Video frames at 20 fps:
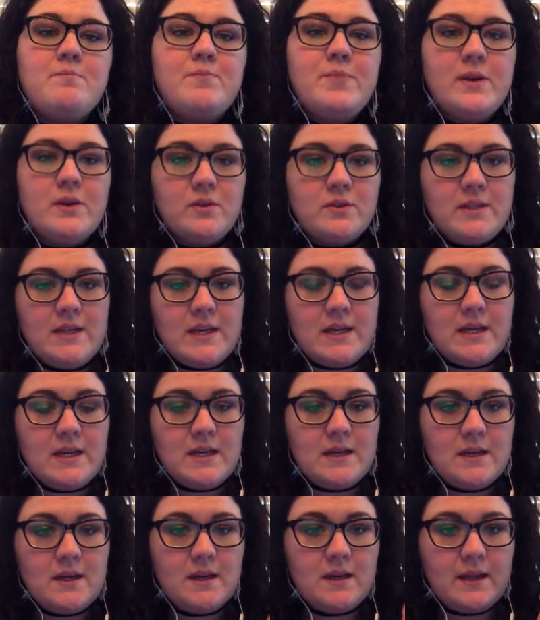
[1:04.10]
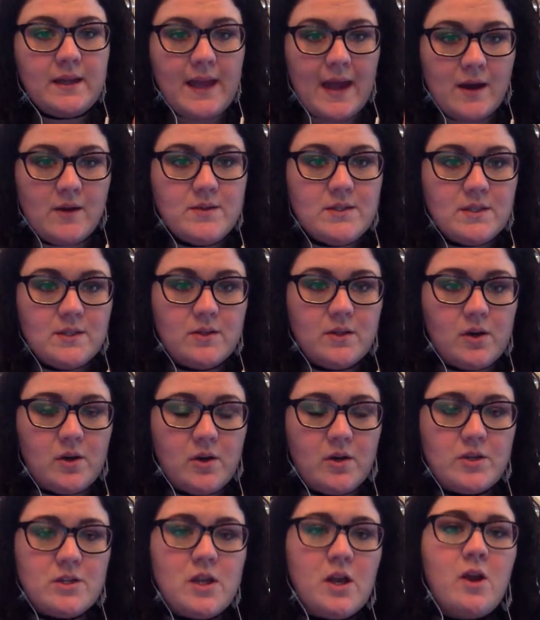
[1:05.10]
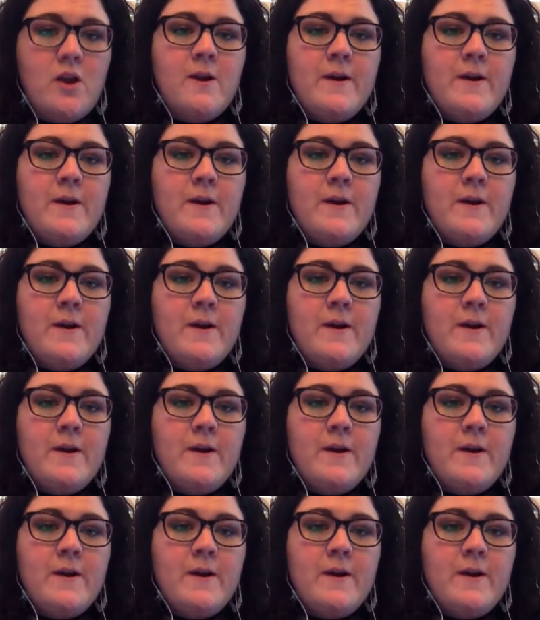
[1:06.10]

building counselors